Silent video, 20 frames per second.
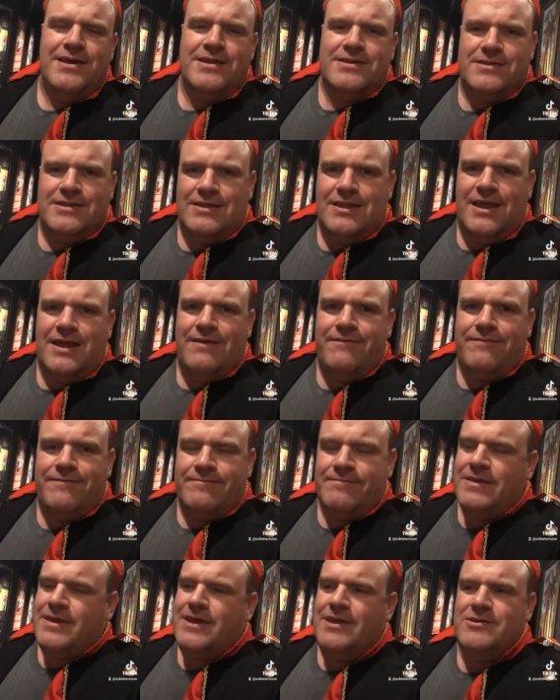to life,
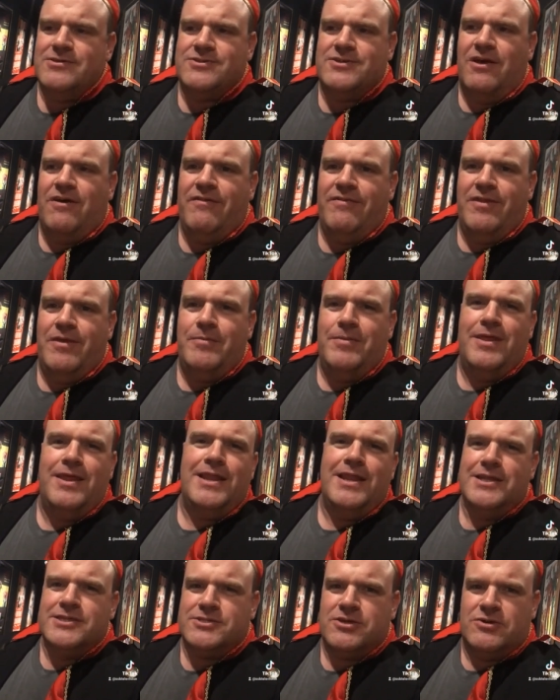kills all of them, and then
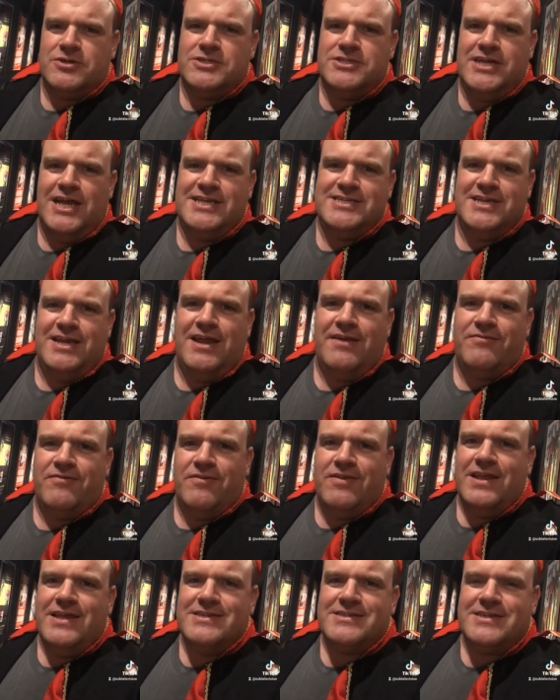he starts chasing after
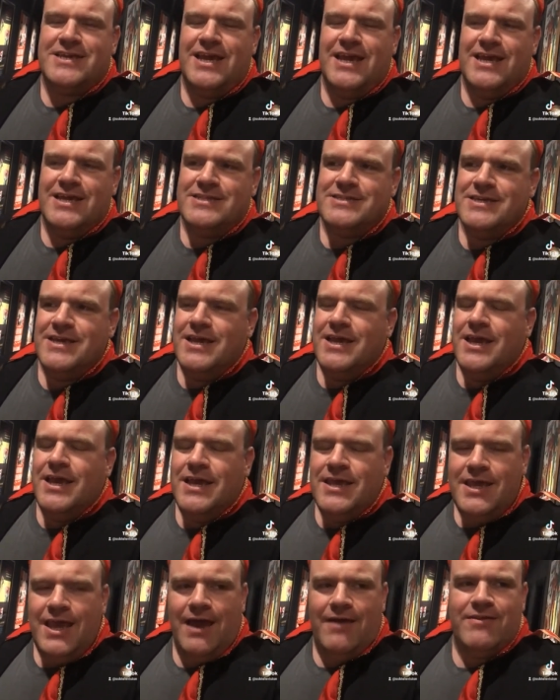these kids.
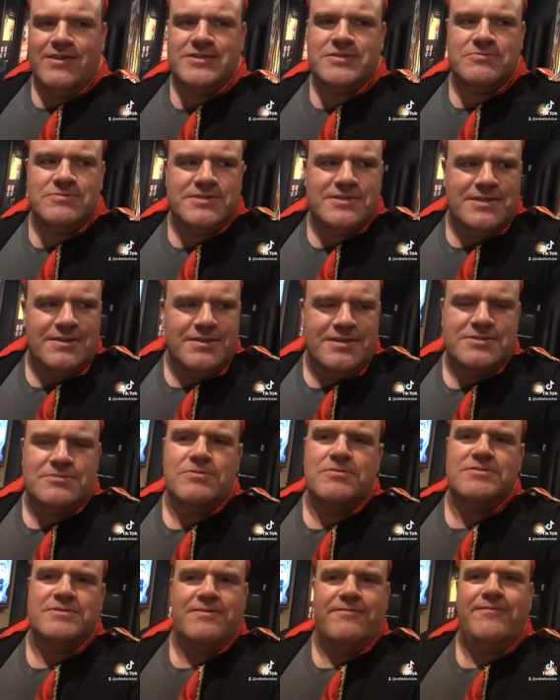Yeah, this
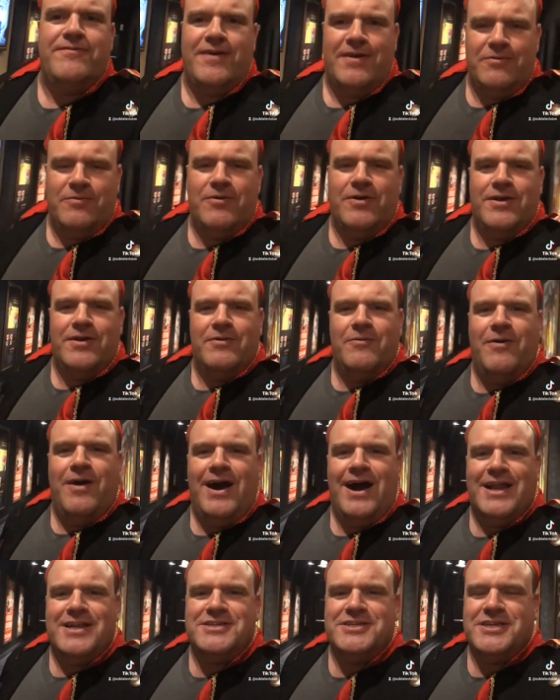was a fun one to
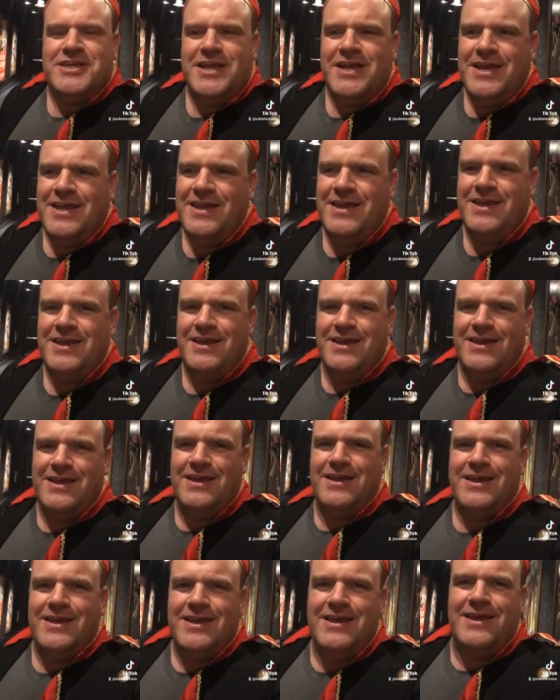watch.
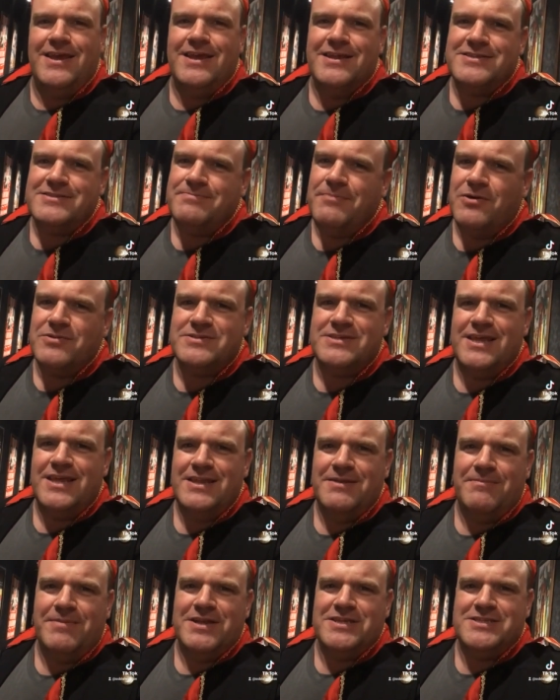It's mostly
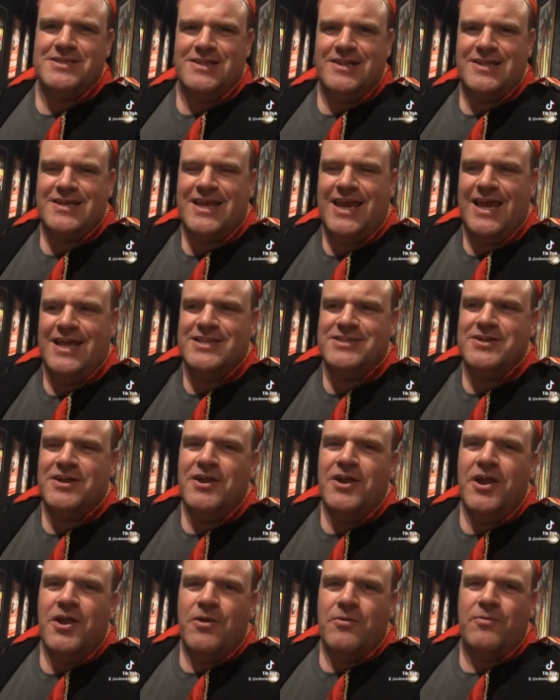a bunch of little kids
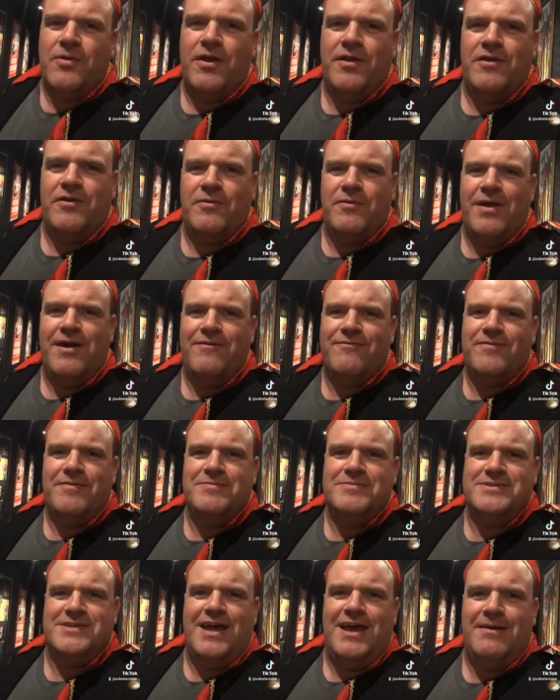running around
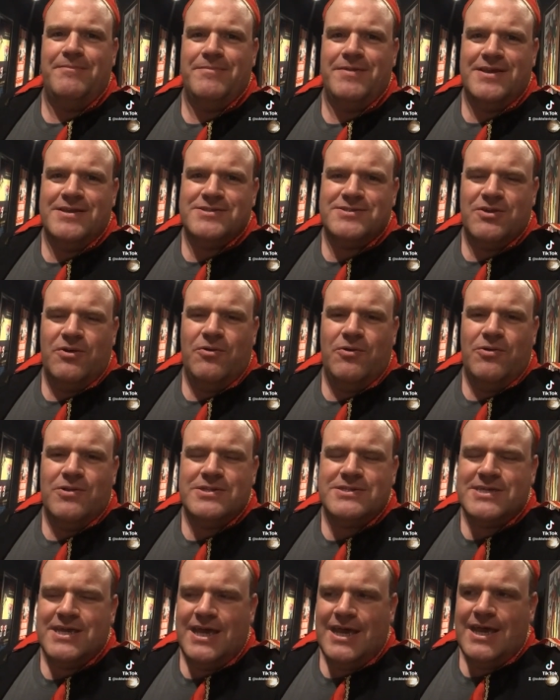from zombies the whole
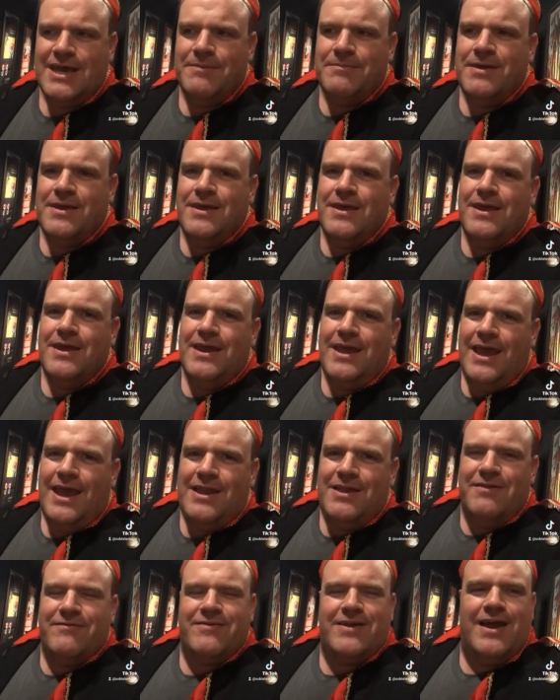time.
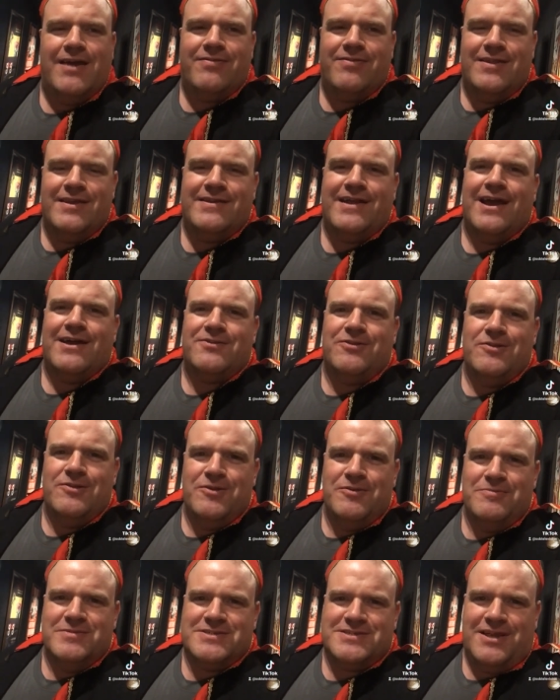And you've got the Dr.
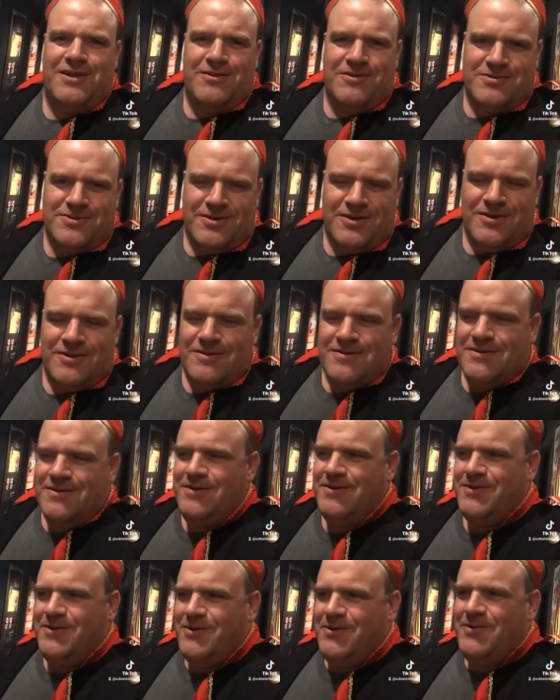Loomis character
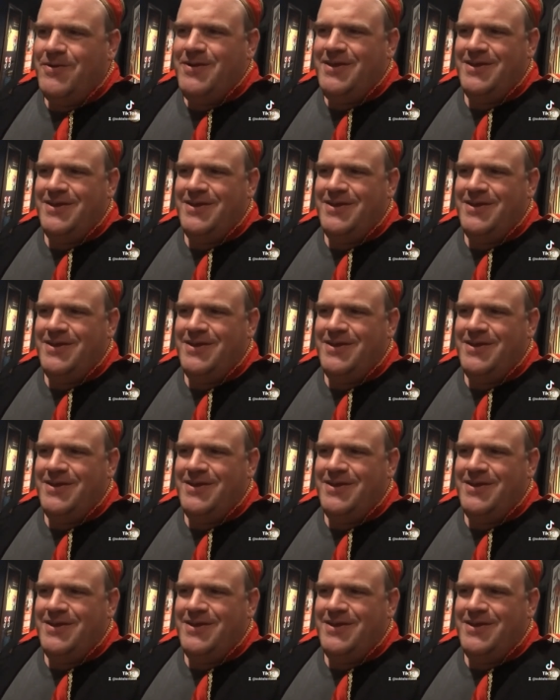who